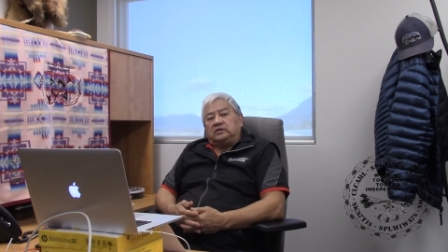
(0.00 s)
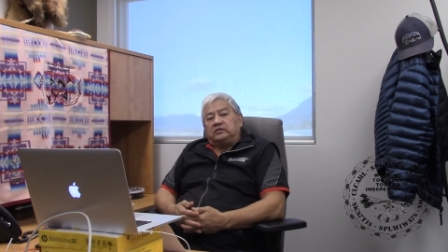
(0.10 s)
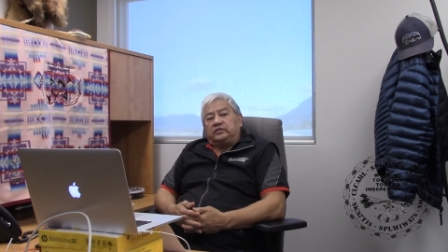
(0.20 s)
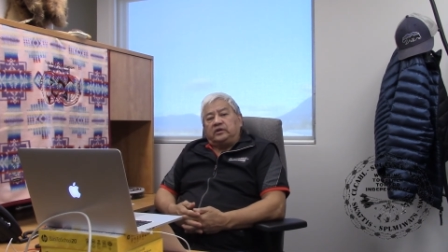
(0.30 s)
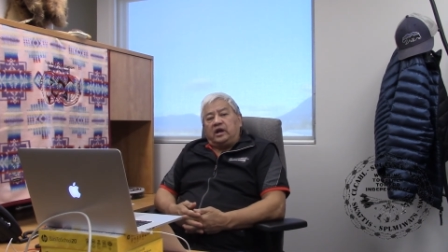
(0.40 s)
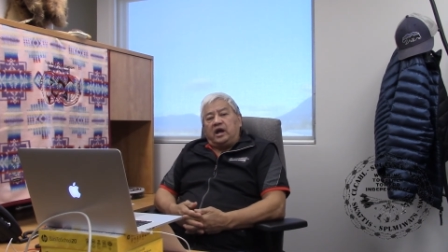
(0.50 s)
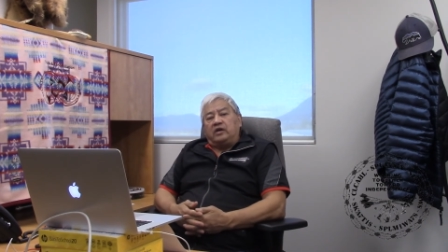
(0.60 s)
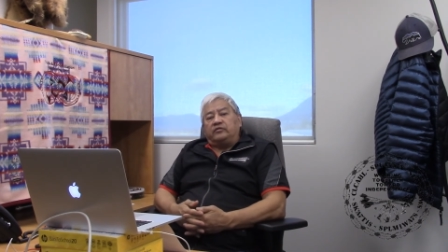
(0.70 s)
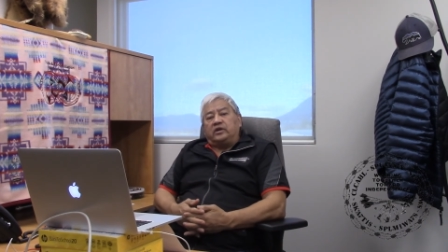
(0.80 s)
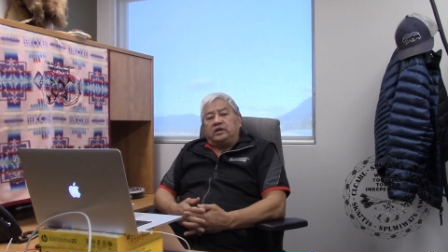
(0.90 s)
if you
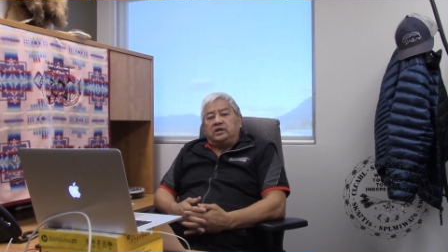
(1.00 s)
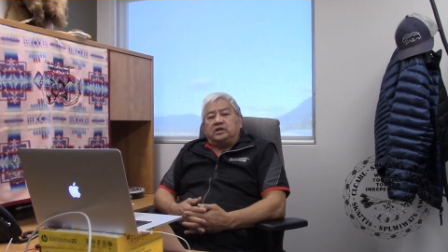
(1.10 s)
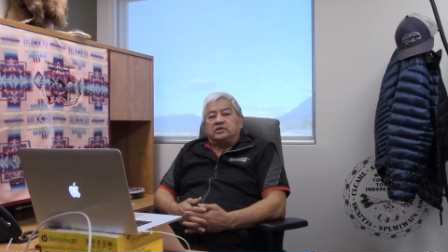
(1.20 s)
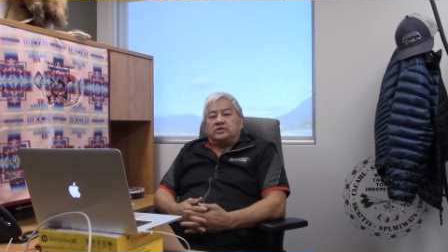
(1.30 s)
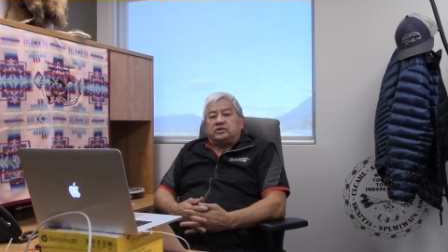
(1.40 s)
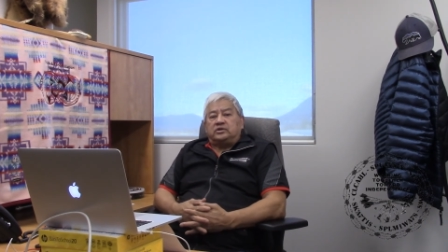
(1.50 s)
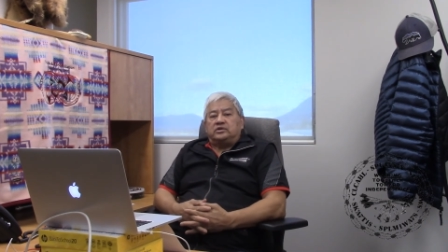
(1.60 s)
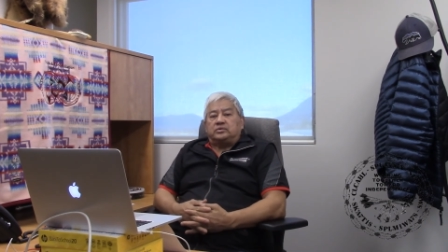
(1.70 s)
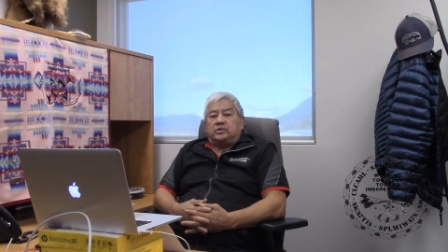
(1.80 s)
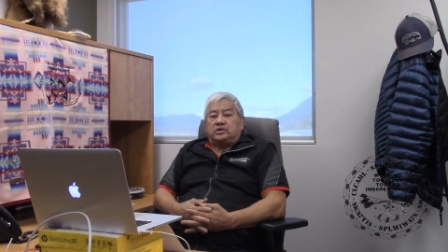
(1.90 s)
have any
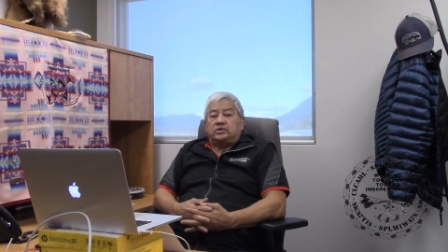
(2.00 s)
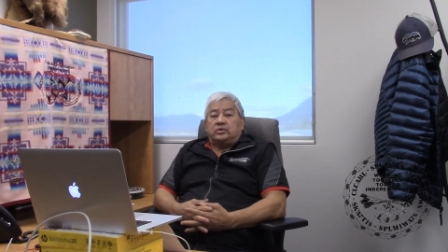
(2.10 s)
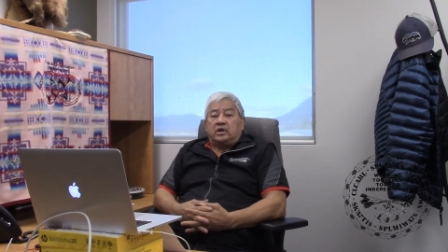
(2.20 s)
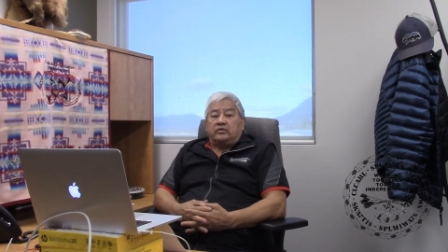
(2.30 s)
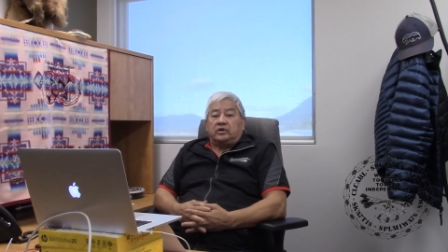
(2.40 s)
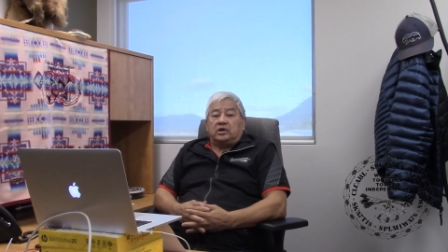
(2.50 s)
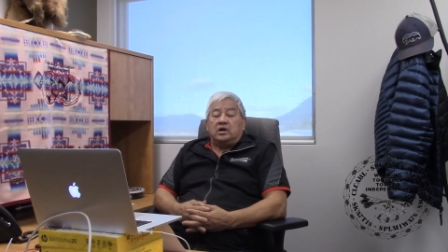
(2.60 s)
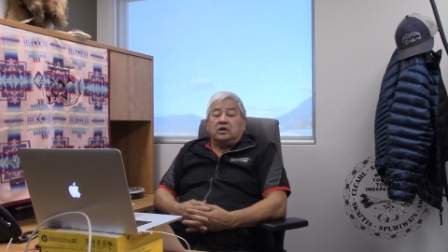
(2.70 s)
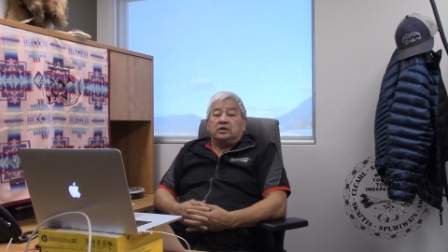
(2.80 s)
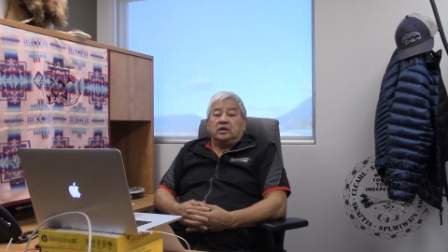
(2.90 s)
concerns whatsoever,
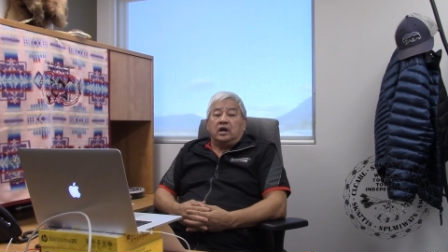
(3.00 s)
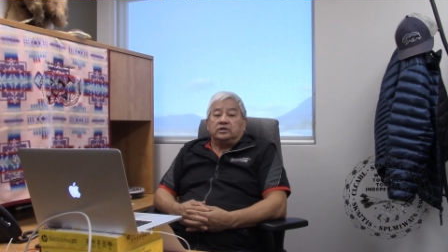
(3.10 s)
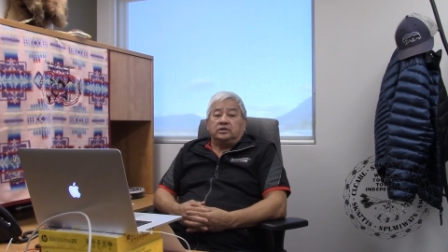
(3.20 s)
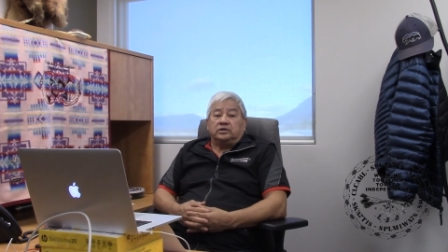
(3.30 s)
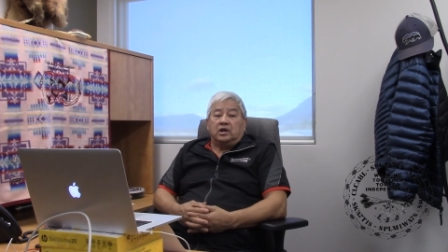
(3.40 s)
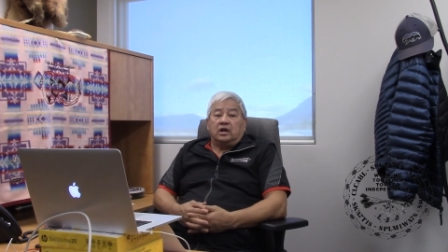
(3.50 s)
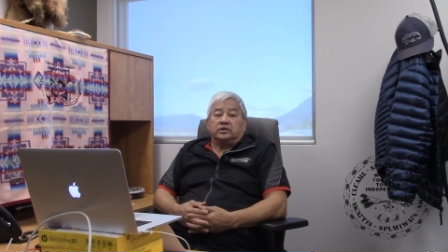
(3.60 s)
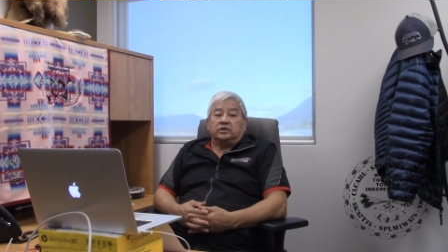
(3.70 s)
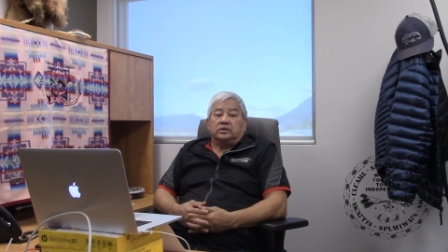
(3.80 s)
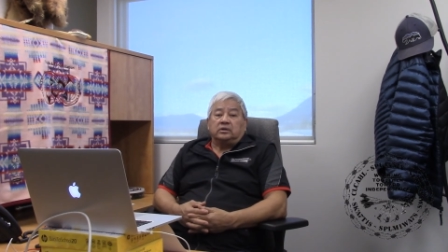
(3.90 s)
contact your
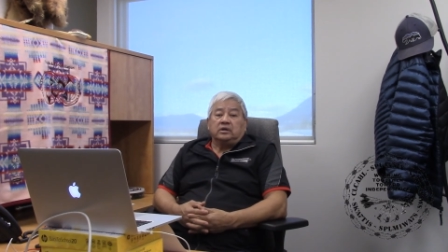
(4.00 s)
doctor.